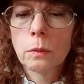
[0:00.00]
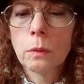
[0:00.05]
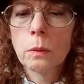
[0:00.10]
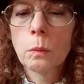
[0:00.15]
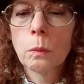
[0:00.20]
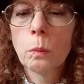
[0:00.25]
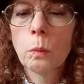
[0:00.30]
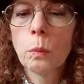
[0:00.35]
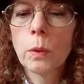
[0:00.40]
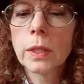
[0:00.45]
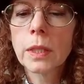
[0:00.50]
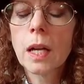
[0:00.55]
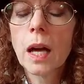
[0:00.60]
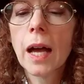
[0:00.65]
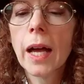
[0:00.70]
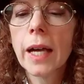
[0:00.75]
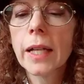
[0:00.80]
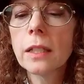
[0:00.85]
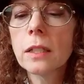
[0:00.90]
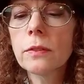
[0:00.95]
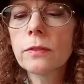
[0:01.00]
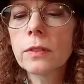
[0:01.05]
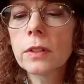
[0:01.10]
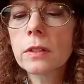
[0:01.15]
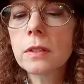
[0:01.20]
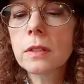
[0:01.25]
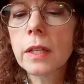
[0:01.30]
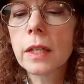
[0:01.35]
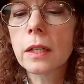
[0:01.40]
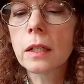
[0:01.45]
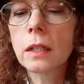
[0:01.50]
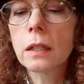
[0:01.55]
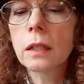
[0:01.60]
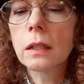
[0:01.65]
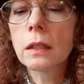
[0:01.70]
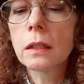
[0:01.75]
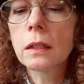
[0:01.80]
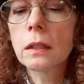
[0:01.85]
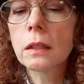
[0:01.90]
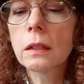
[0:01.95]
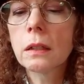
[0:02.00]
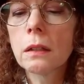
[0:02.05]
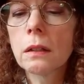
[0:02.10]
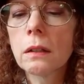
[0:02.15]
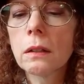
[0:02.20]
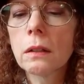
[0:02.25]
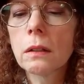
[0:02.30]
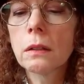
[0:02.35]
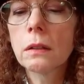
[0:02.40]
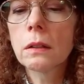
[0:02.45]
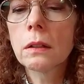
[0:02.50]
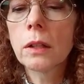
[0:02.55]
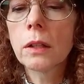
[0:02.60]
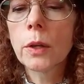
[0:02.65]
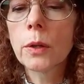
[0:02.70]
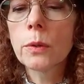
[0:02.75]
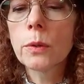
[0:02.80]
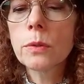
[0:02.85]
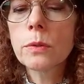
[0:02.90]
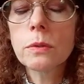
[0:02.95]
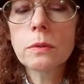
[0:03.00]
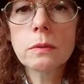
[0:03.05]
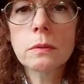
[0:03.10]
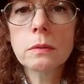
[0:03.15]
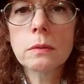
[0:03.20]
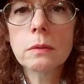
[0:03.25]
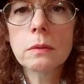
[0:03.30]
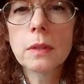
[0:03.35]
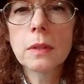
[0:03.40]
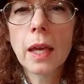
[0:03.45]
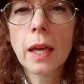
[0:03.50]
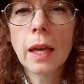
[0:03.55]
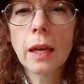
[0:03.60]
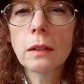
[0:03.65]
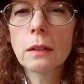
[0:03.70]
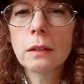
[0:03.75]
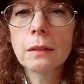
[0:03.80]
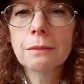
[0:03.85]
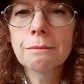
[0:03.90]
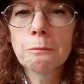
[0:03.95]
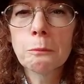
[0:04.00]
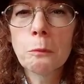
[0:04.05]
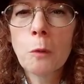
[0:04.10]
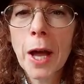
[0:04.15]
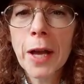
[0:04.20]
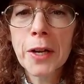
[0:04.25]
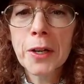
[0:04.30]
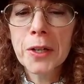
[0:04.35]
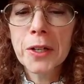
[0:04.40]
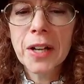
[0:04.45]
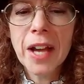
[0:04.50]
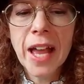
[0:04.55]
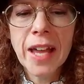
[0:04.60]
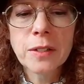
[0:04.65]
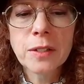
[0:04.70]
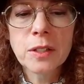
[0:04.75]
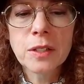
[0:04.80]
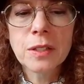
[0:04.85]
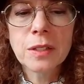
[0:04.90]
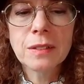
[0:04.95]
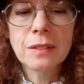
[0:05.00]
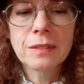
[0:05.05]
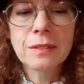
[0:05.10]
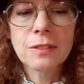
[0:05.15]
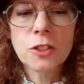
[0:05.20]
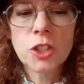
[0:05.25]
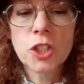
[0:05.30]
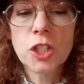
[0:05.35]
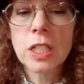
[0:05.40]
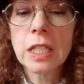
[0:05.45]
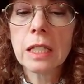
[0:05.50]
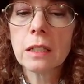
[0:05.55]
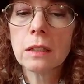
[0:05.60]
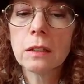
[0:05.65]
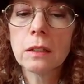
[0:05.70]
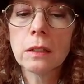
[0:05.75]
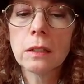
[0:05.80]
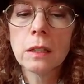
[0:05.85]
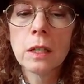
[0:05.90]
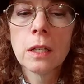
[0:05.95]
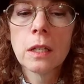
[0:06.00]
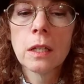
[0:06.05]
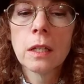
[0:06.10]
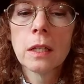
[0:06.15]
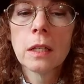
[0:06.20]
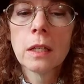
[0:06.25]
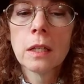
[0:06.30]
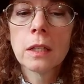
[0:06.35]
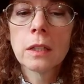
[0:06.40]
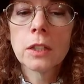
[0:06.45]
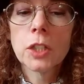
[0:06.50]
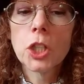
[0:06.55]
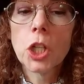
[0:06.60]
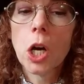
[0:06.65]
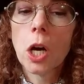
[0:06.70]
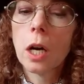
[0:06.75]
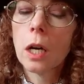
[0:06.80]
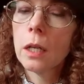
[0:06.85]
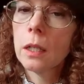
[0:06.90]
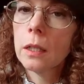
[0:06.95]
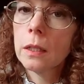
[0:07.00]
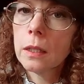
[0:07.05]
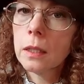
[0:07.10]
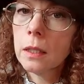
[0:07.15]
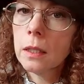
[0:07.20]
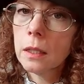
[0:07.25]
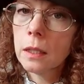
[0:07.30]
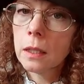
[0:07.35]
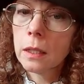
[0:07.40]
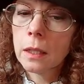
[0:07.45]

what kind of looks like clothes hanger wire and chenille yarn.